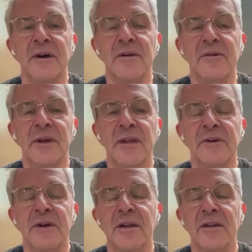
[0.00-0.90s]
creative
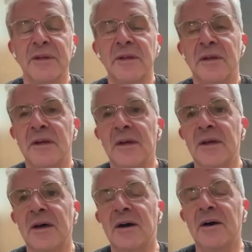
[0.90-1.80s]
economy.
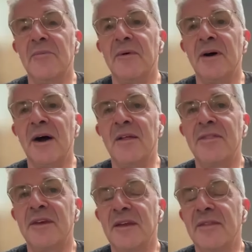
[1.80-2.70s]
I
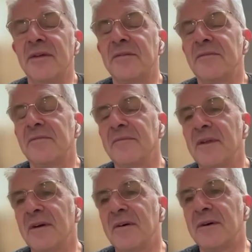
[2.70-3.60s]
think that,
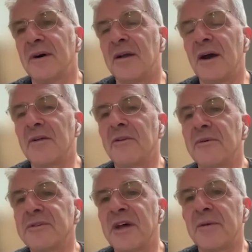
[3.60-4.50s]
I don't know
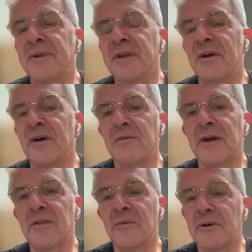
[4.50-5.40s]
what's happening all
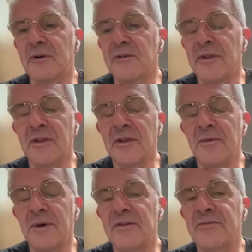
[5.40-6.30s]
around the world. In the
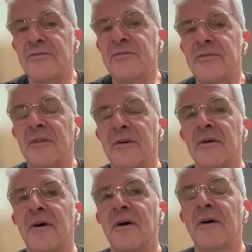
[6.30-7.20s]
US, there
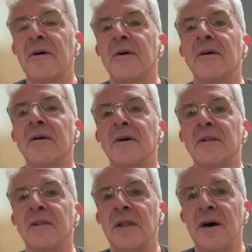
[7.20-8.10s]
are a
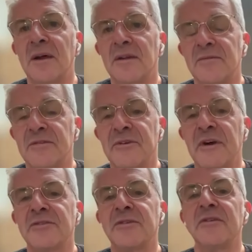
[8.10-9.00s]
lot of
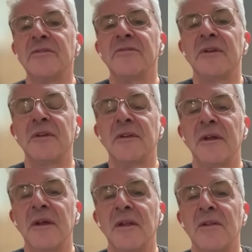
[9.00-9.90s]
discussions and
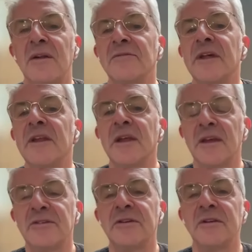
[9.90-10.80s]
a lot of
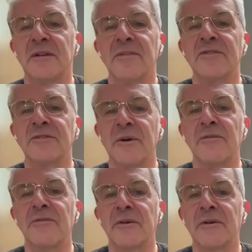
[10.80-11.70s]
litigation that's going
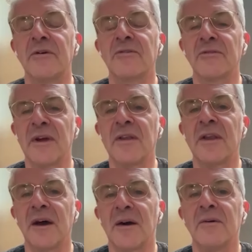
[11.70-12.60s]
through the courts right
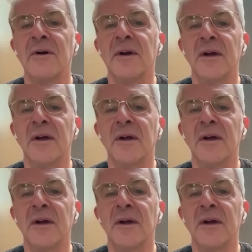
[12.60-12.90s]
now,